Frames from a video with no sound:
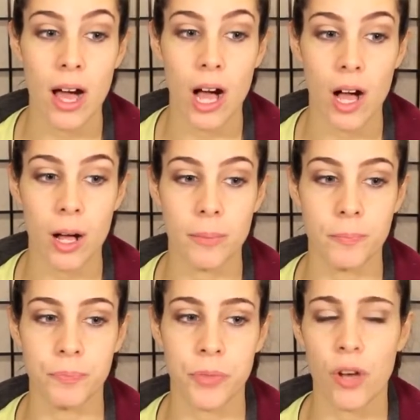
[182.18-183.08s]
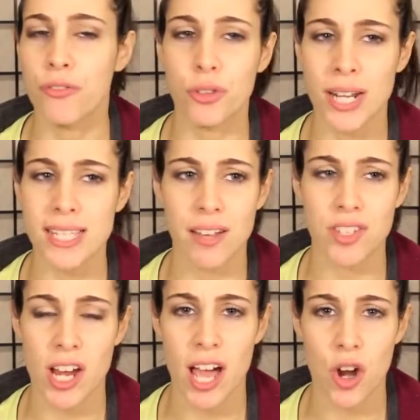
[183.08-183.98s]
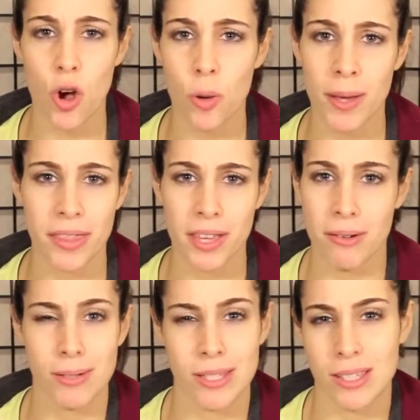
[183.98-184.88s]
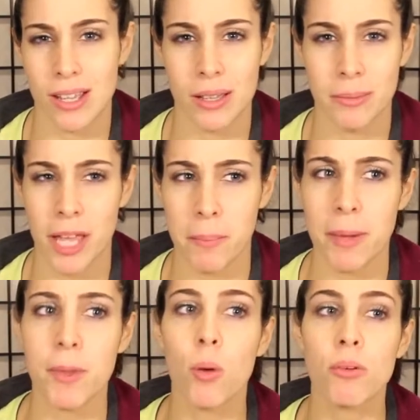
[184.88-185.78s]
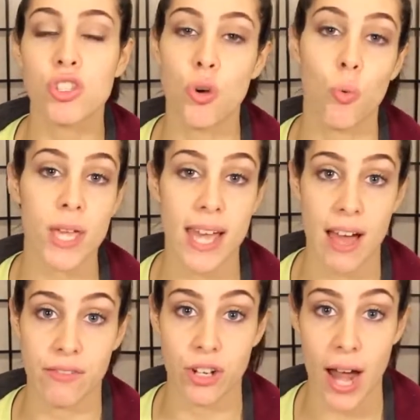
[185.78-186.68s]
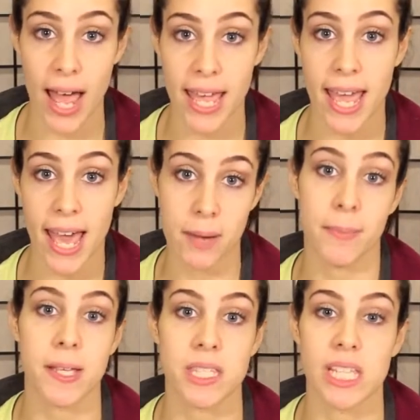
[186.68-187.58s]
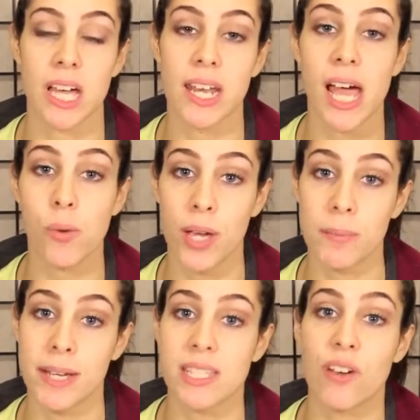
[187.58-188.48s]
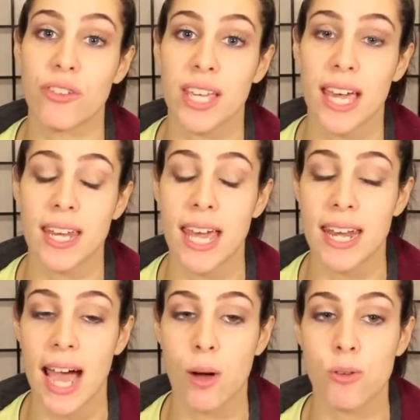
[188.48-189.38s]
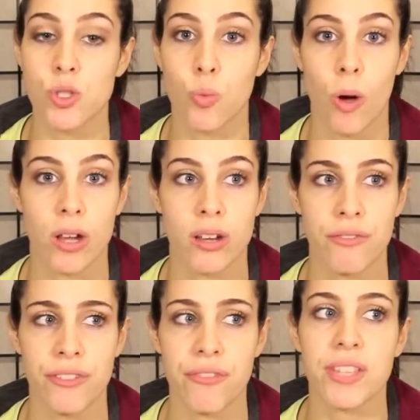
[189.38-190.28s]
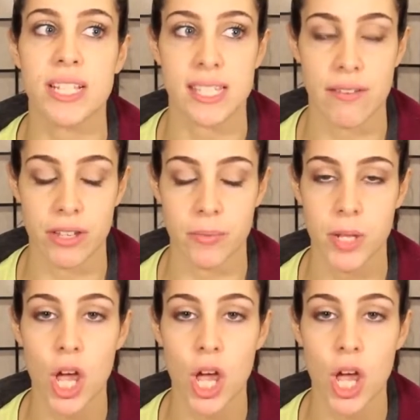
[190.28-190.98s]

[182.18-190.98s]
a few days after I got home, I think it was like maybe almost a week after I had my son, I weighed myself again, and I was 157.